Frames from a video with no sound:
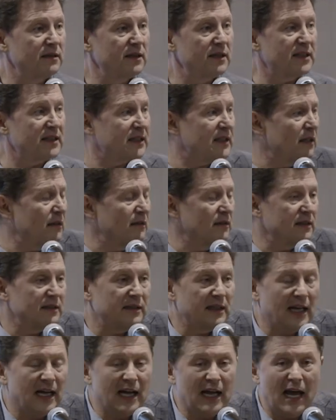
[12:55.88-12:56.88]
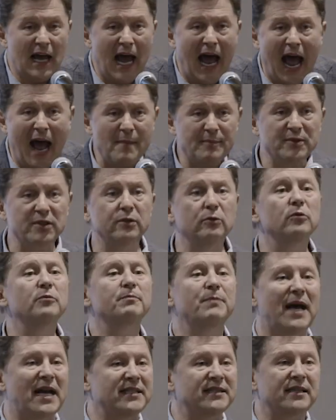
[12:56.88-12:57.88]
It's still an
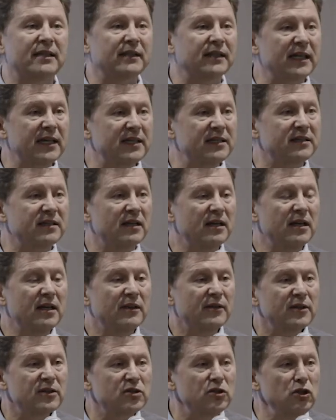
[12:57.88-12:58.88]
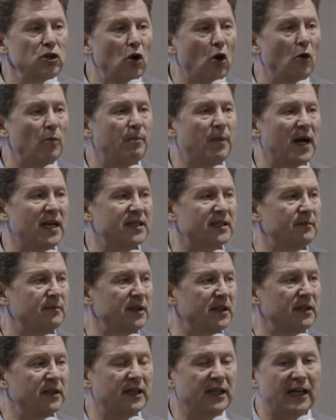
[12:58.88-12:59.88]
absolute basket case. There's no
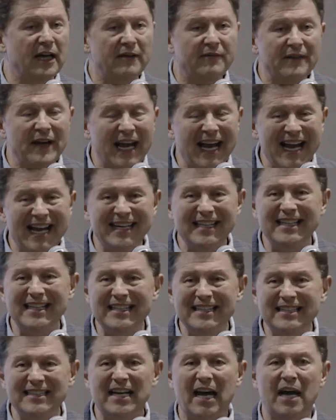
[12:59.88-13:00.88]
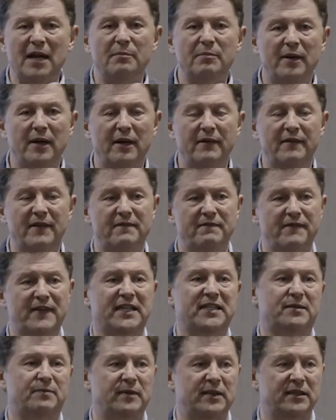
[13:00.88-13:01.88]
possibility of any type of
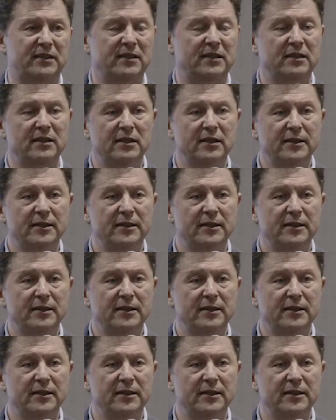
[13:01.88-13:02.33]
investment.